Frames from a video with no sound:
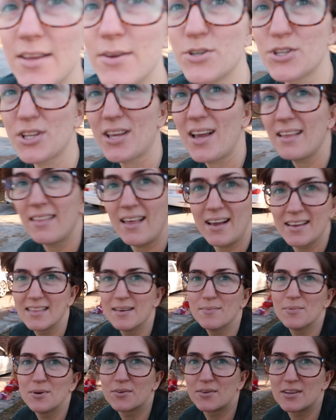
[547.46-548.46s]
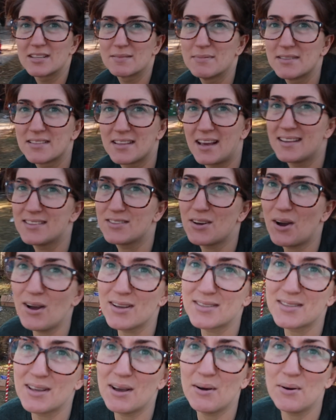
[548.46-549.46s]
usually I line them with Christmas lights
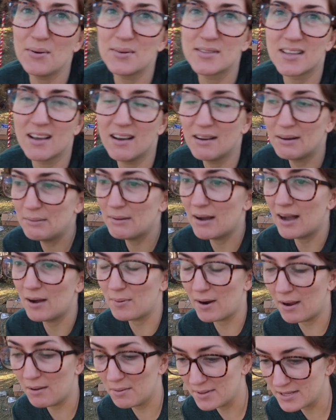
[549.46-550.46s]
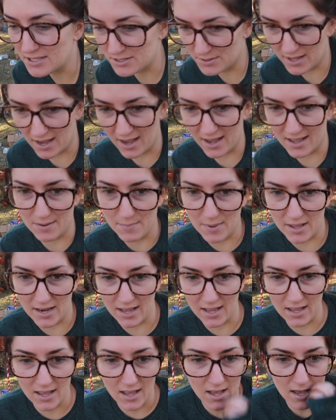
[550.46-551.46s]
also. So I'll probably do that in a
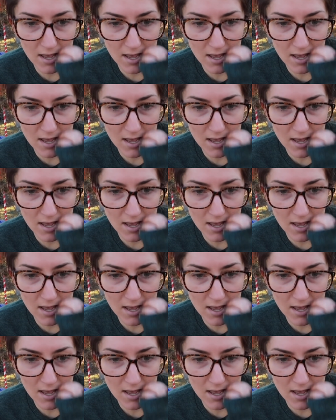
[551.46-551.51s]
minute.